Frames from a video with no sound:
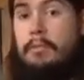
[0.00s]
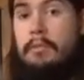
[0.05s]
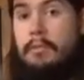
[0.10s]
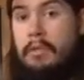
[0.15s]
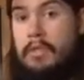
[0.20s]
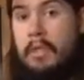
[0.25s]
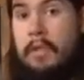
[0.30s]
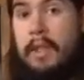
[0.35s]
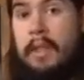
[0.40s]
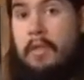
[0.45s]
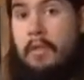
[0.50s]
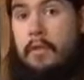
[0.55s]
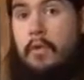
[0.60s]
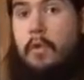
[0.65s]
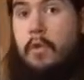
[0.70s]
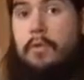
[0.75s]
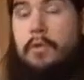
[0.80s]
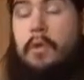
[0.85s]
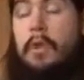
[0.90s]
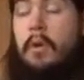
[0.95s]
So that's
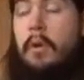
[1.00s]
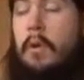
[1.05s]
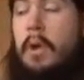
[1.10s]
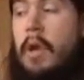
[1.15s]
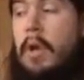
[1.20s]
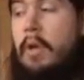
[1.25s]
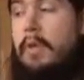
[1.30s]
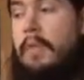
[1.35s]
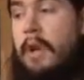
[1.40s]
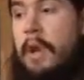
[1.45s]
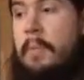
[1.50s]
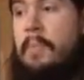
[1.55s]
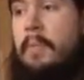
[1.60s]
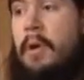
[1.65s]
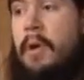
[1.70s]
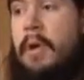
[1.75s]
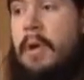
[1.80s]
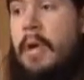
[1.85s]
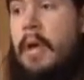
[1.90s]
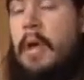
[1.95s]
cool, too. Very
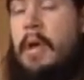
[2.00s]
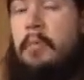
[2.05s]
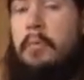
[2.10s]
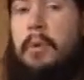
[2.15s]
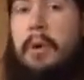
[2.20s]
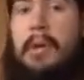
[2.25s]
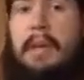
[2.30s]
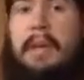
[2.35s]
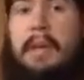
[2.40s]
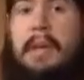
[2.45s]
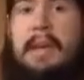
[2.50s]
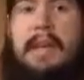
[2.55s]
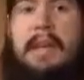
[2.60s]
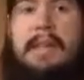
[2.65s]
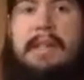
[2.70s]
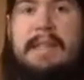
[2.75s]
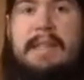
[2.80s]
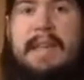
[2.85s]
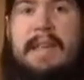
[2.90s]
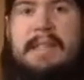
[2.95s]
pretty, but
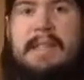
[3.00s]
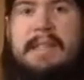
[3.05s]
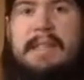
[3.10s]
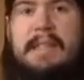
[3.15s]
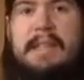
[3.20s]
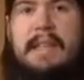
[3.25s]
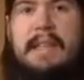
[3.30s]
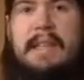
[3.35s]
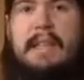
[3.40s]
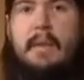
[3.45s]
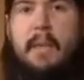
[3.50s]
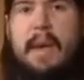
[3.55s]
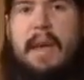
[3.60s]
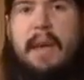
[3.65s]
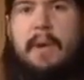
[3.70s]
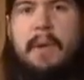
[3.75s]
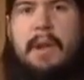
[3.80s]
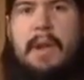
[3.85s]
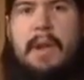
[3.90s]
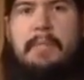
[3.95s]
it gets in the
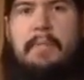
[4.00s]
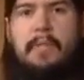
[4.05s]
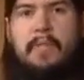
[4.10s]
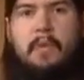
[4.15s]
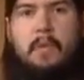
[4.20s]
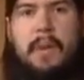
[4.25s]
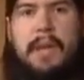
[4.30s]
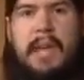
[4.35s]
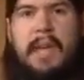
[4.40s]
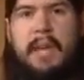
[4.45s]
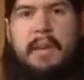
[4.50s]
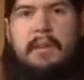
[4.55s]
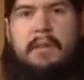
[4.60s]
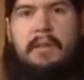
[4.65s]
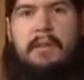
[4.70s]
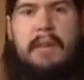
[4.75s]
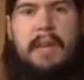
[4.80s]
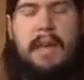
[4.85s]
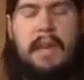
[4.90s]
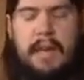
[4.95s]
way when I'm
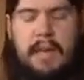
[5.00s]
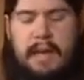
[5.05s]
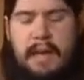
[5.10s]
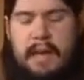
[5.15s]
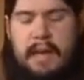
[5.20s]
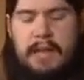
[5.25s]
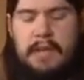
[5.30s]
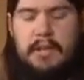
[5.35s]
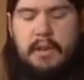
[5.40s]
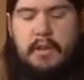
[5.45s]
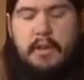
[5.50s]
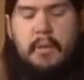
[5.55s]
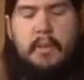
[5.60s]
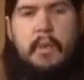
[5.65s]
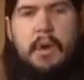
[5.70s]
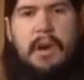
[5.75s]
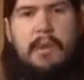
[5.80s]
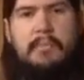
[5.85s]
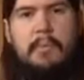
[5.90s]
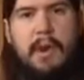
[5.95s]
swinging, and I don't
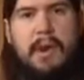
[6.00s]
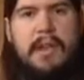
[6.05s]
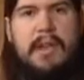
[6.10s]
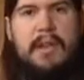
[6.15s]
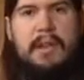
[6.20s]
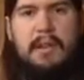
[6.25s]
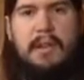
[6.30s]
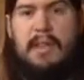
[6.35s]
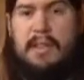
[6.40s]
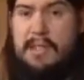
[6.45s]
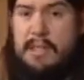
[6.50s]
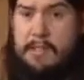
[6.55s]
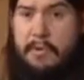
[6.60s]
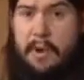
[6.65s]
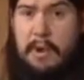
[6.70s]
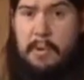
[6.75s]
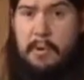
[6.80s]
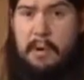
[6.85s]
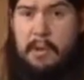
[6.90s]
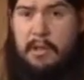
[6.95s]
want to break it because it's
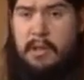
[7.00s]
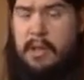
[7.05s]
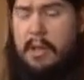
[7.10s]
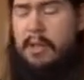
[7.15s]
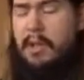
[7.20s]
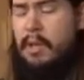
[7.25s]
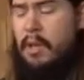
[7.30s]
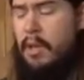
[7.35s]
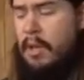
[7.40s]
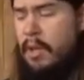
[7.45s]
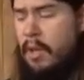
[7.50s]
very pretty looking.